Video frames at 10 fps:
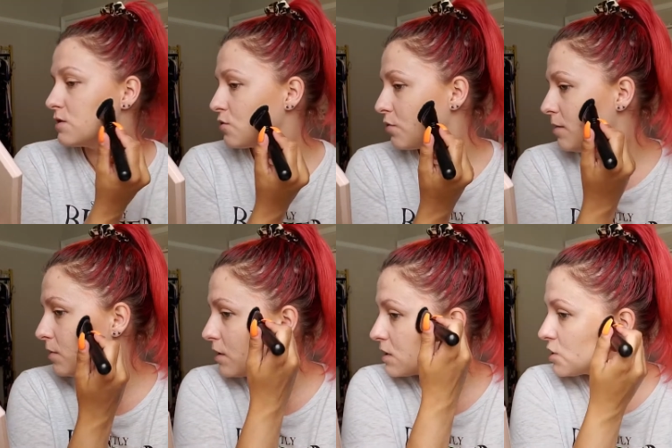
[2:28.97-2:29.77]
cream
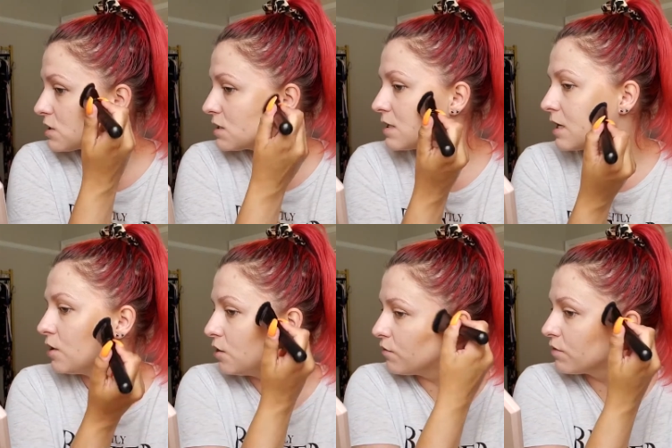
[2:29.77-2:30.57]
looks, just because like
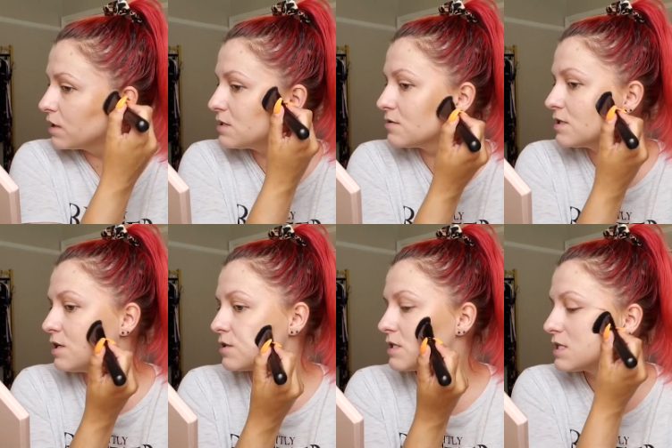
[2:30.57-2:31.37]
you can really still see
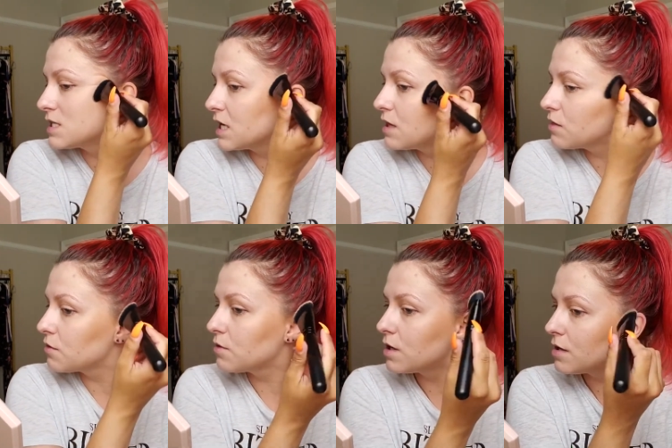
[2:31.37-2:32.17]
your skin
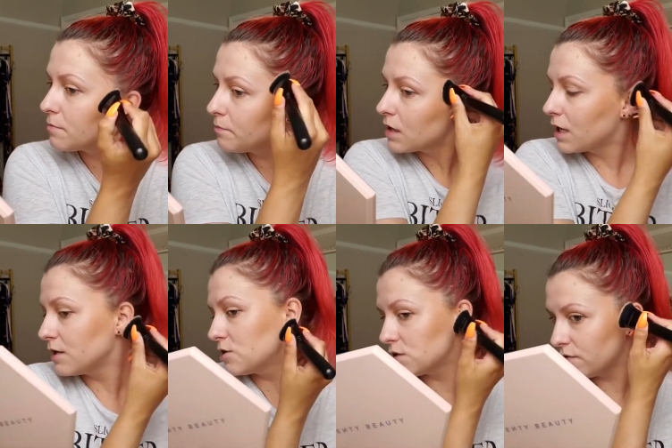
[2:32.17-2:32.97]
through them, and
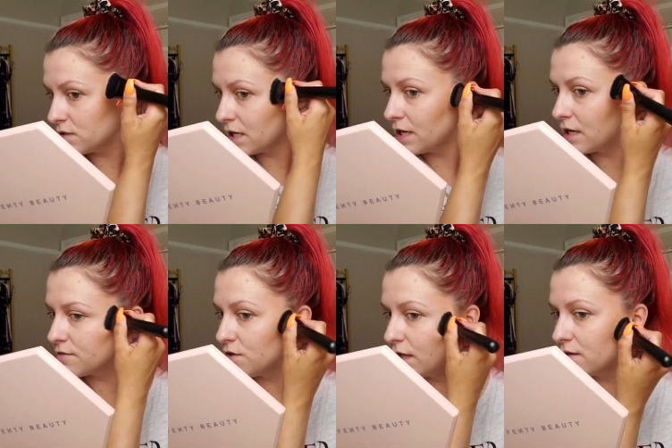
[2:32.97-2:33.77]
it just feels like it gives
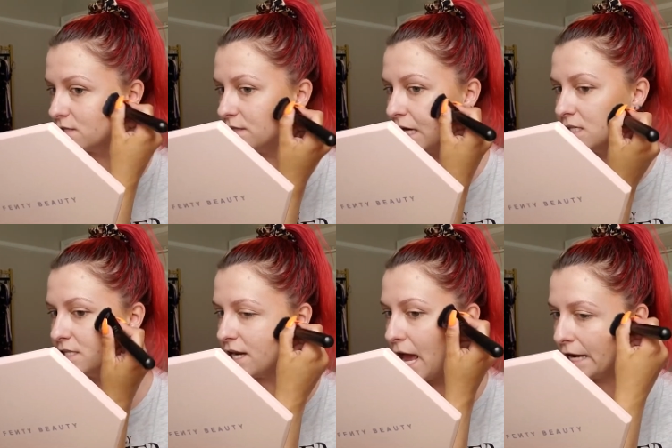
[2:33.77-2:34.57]
you like this nice
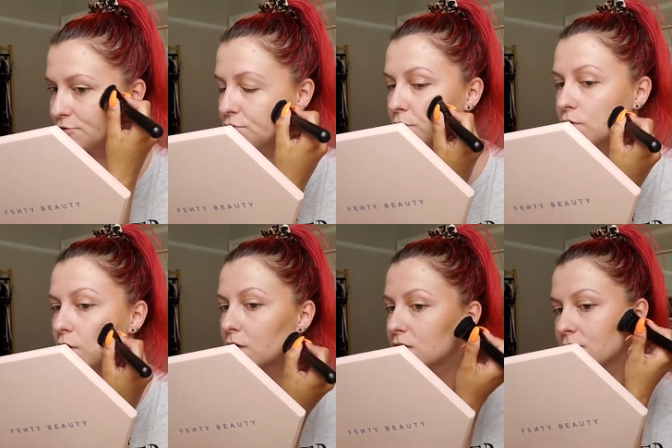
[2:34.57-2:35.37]
natural
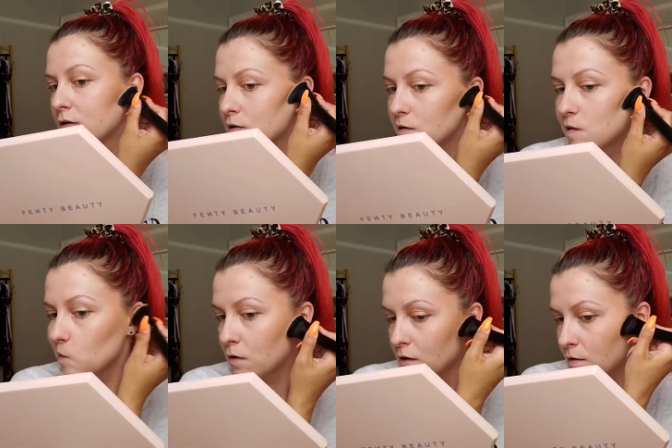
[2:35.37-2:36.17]
look.
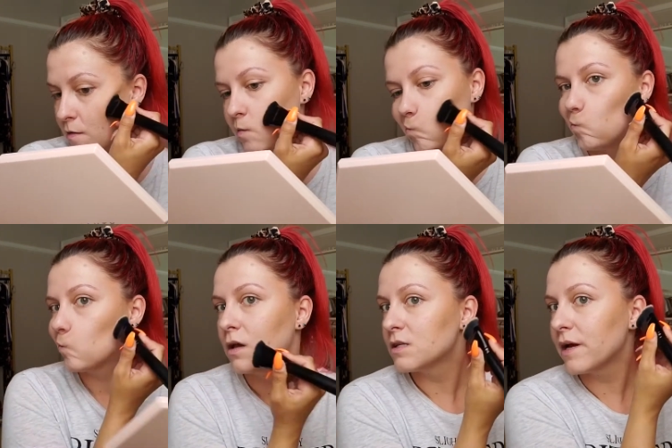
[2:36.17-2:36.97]

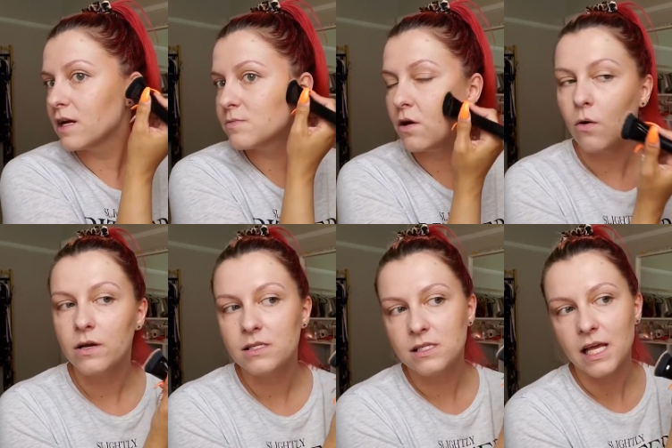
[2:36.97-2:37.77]
Because my husband
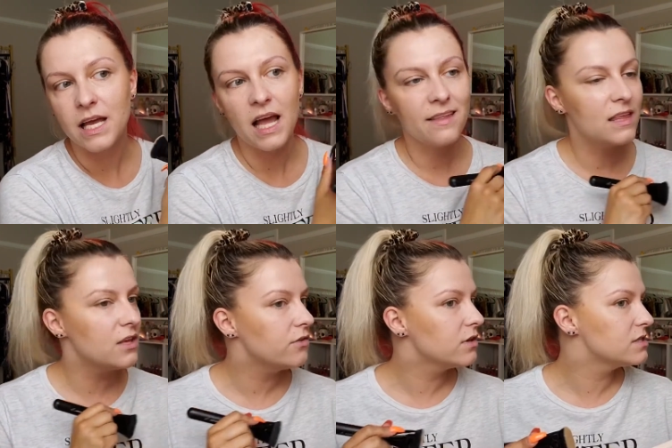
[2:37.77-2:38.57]
always is like, I think
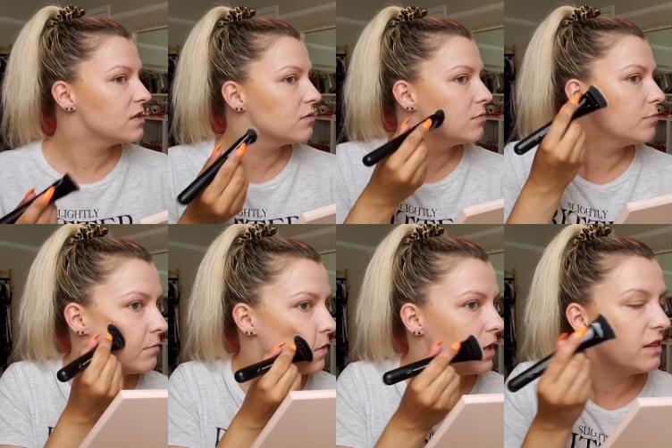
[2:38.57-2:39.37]
you look so,
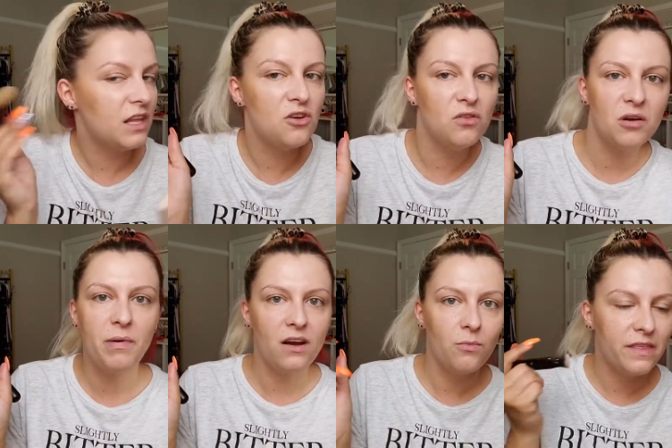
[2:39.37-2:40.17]
like, you look
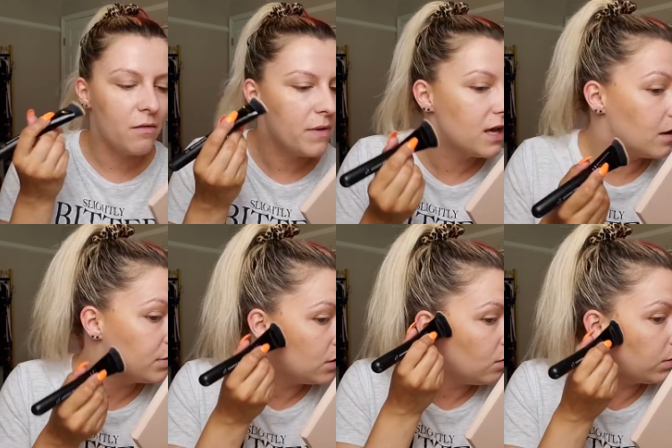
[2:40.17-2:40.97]
better without makeup.
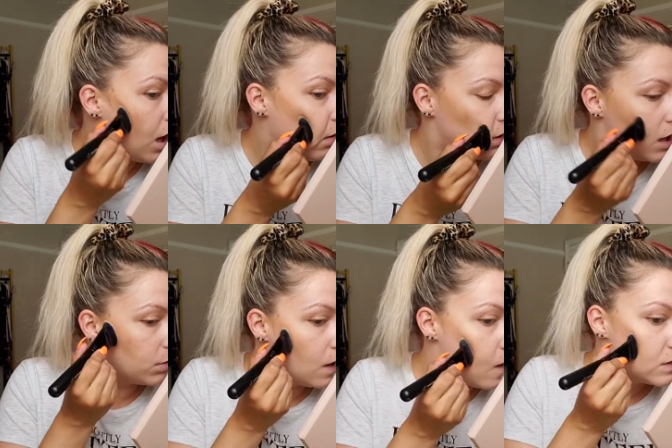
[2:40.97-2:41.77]
Oh, blah, blah,
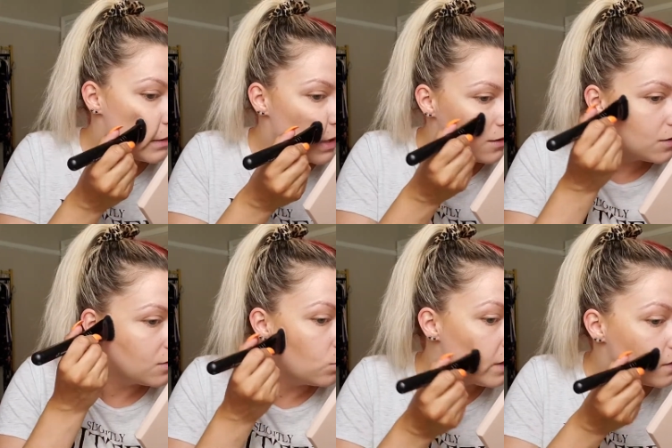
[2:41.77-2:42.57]
blah. Tell me you look good
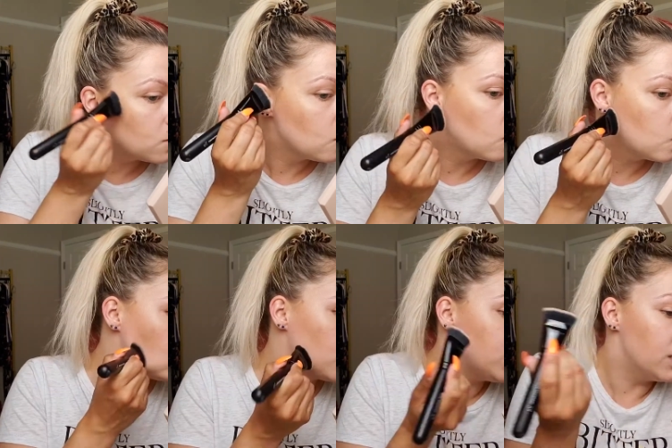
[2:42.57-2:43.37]
with it, too.
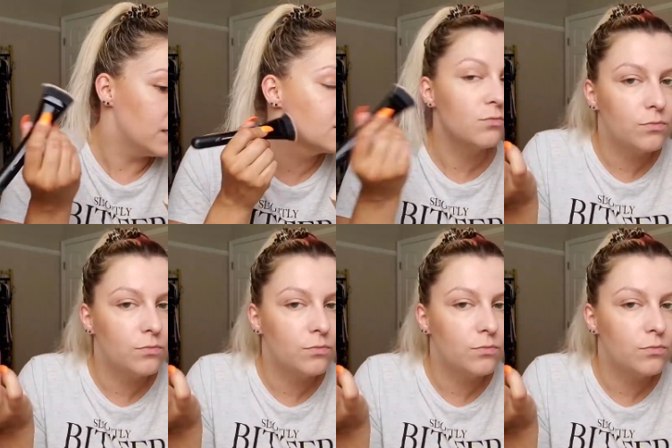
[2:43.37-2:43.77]
Which he does,